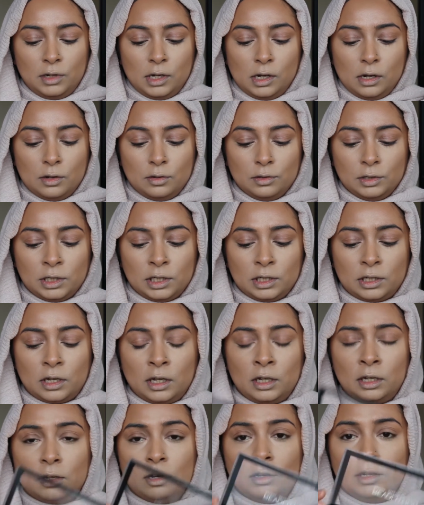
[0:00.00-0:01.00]
Reloaded
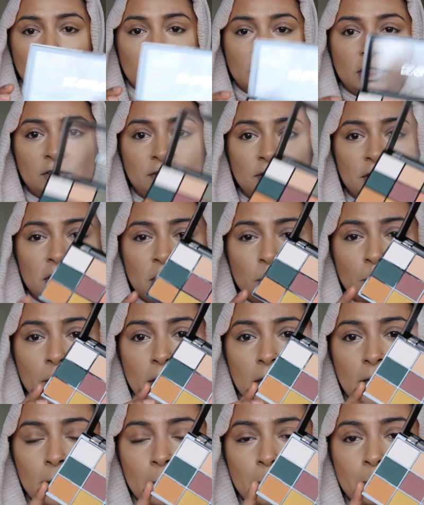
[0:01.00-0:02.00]
Iconic Division
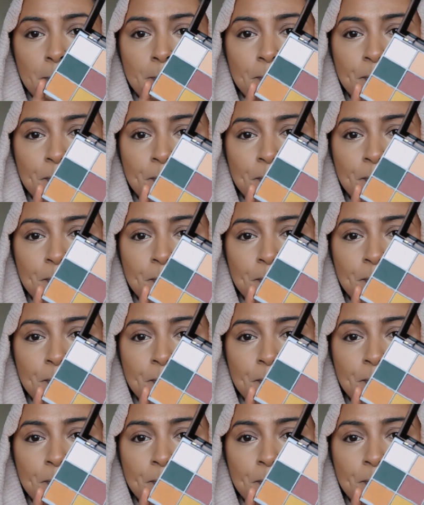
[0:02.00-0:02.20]
palette.